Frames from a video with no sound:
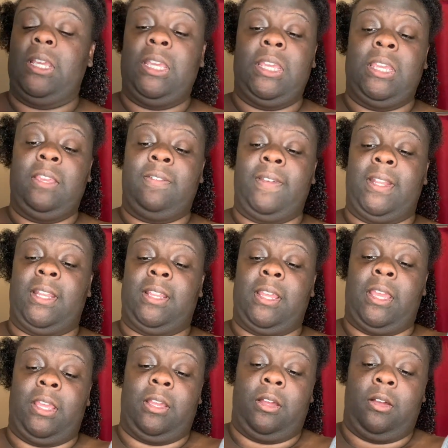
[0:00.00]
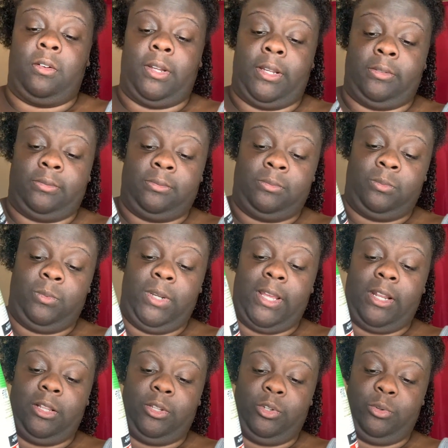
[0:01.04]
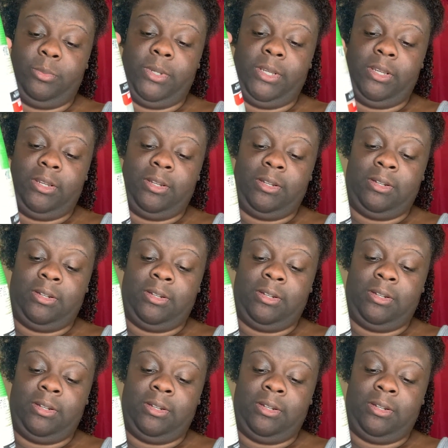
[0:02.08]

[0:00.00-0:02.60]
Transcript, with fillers: If anything, okay. We got a little bit.